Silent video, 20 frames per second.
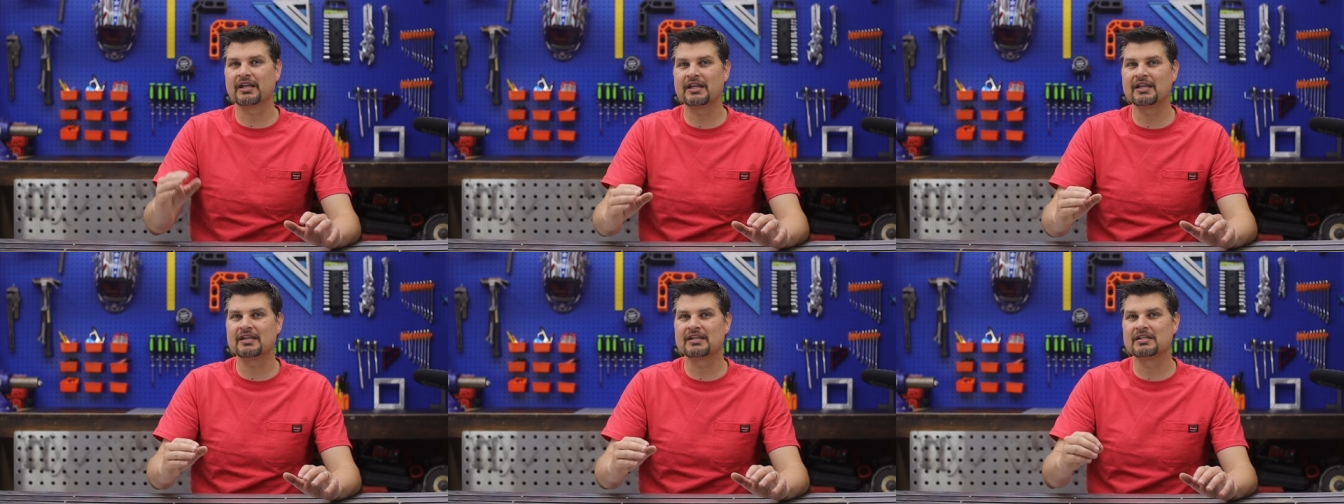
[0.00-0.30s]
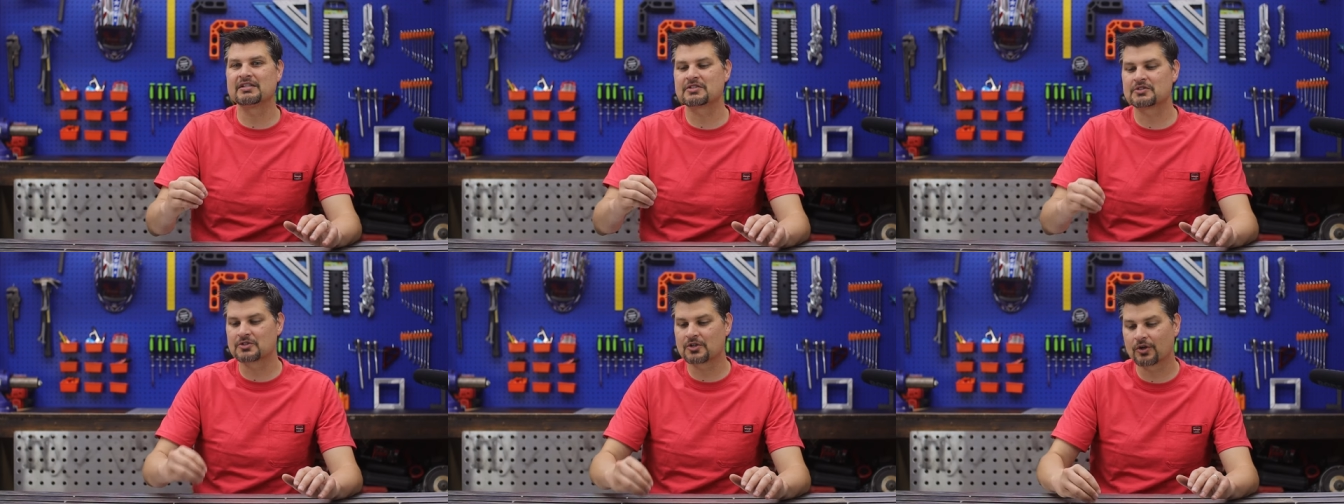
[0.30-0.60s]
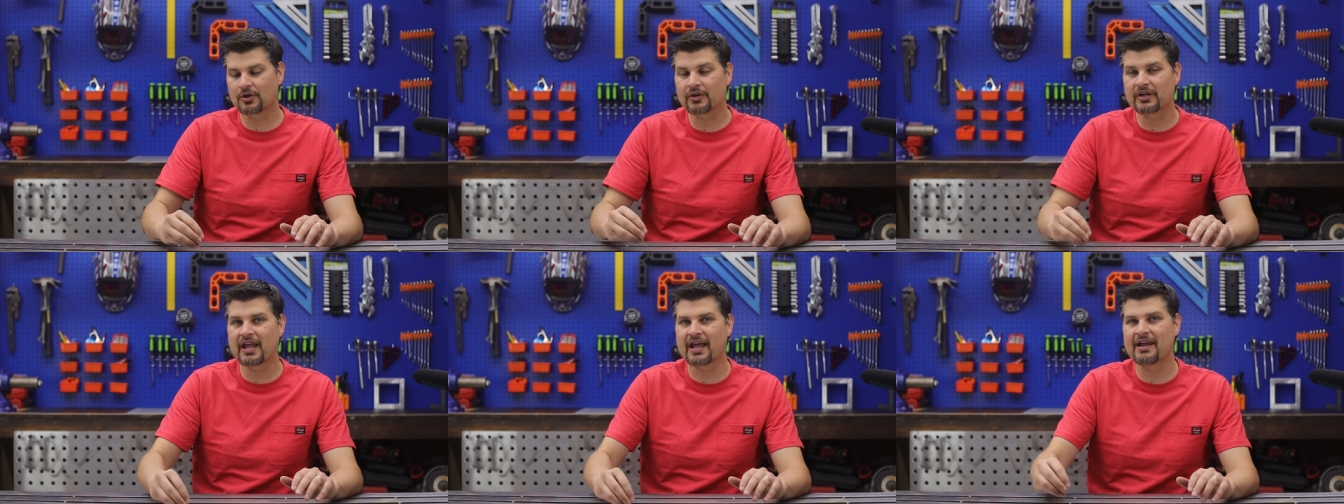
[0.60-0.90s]
is
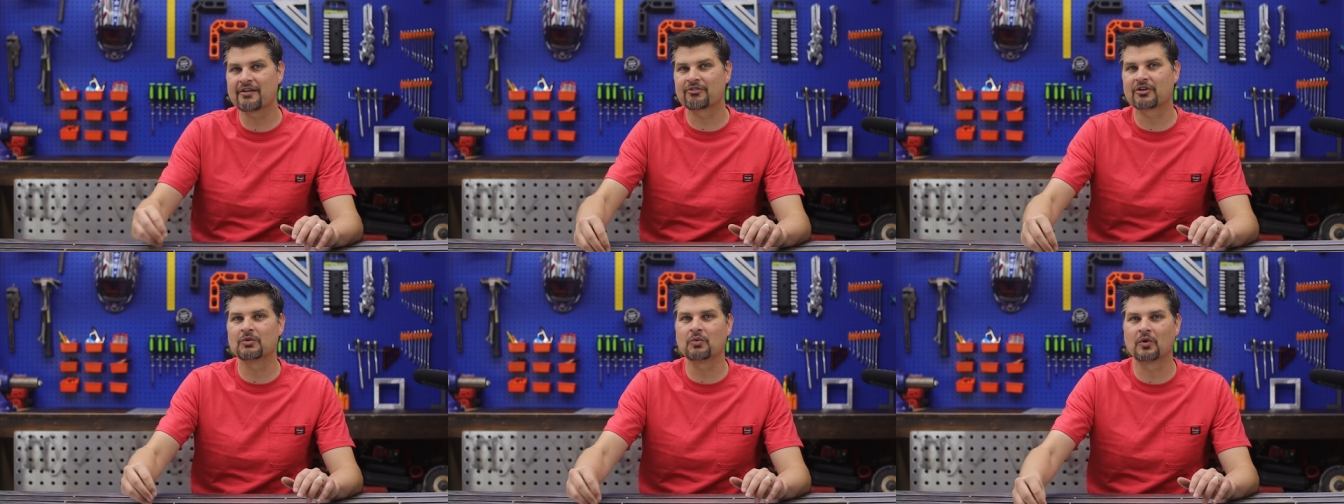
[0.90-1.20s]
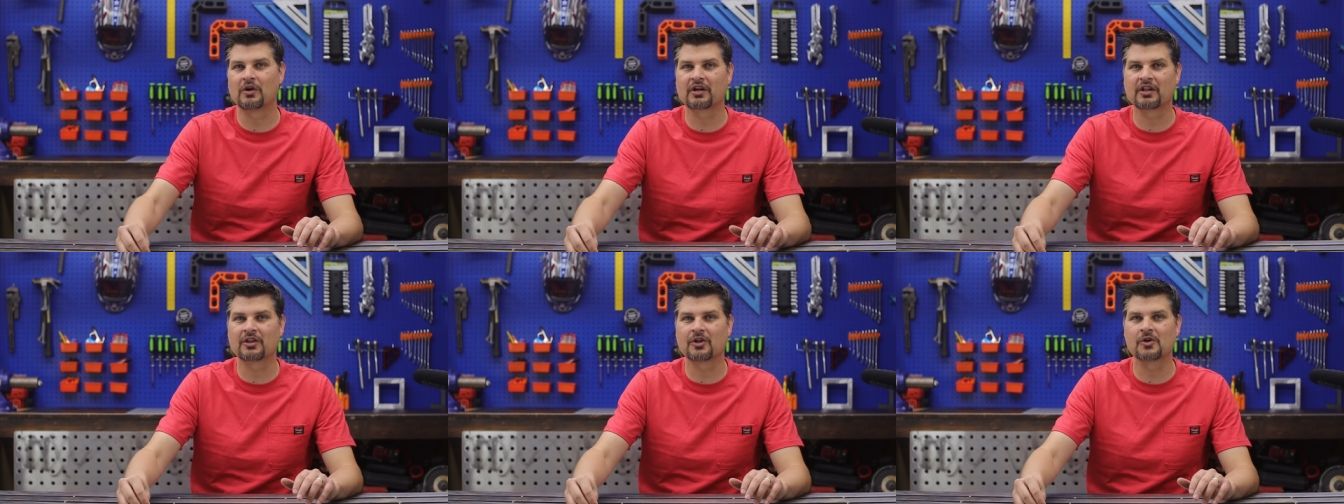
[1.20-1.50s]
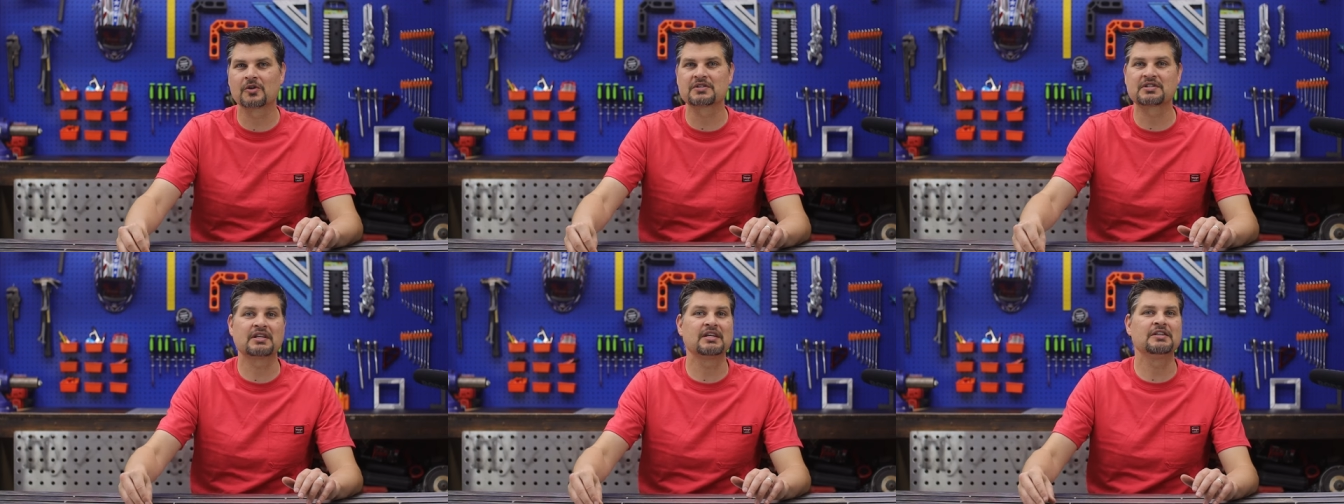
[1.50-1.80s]
turn every one of
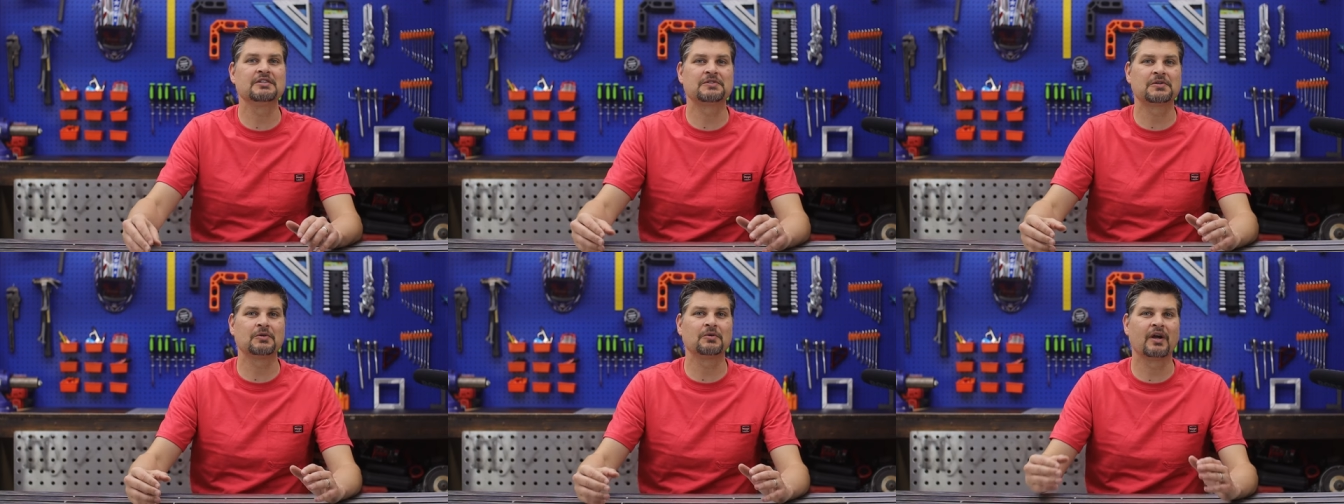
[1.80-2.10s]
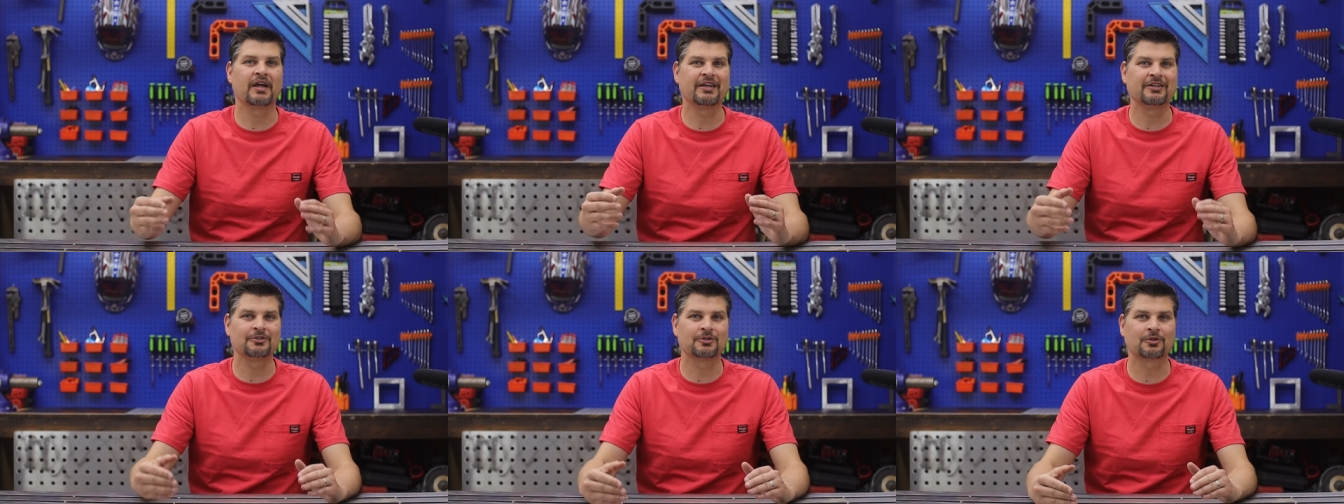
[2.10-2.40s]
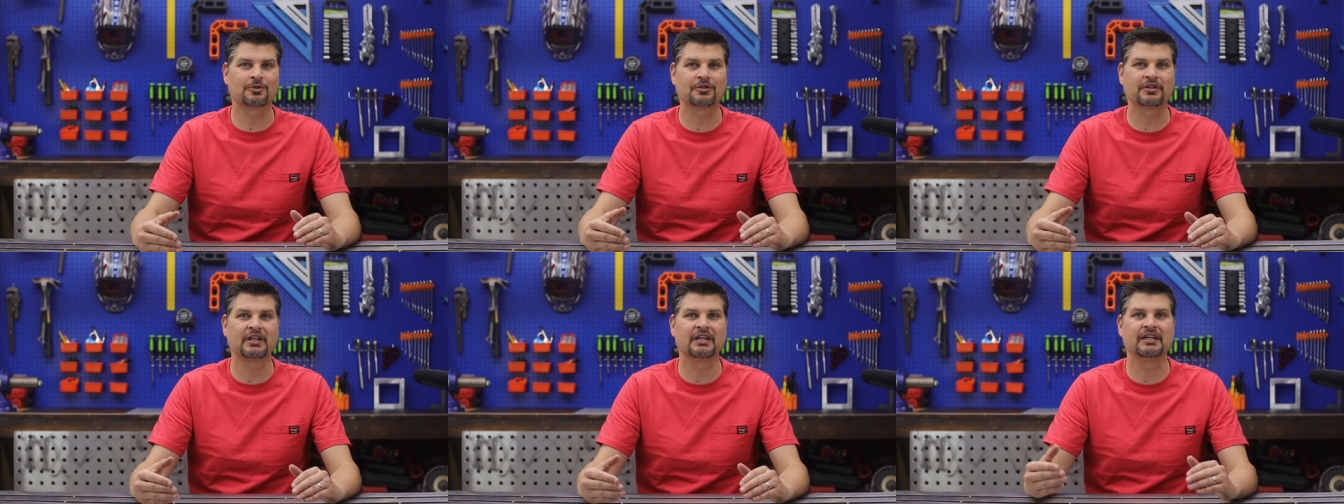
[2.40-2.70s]
those into a
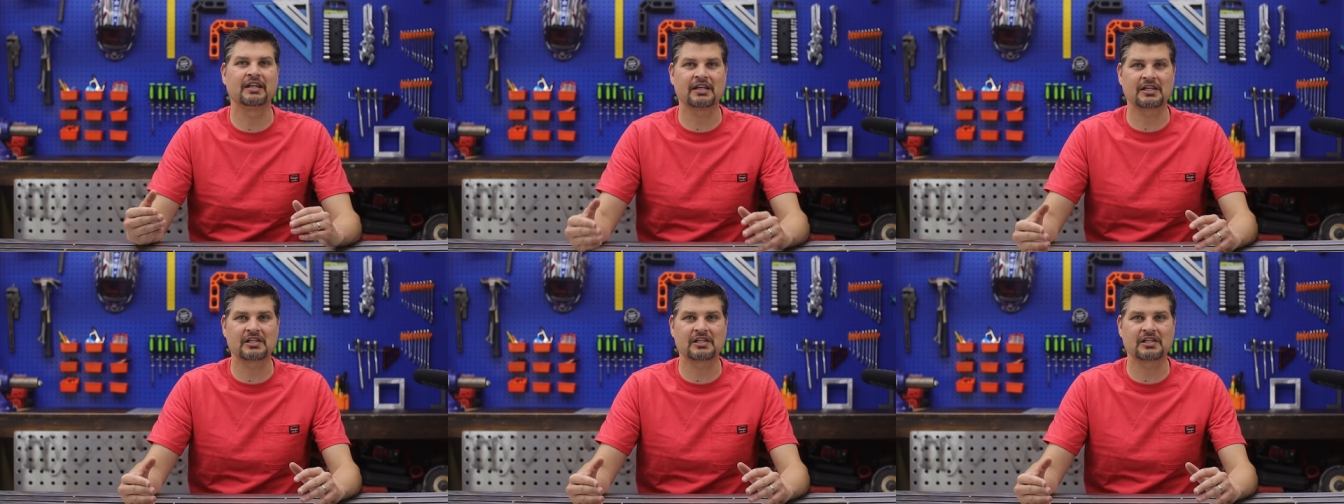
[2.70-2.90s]
learning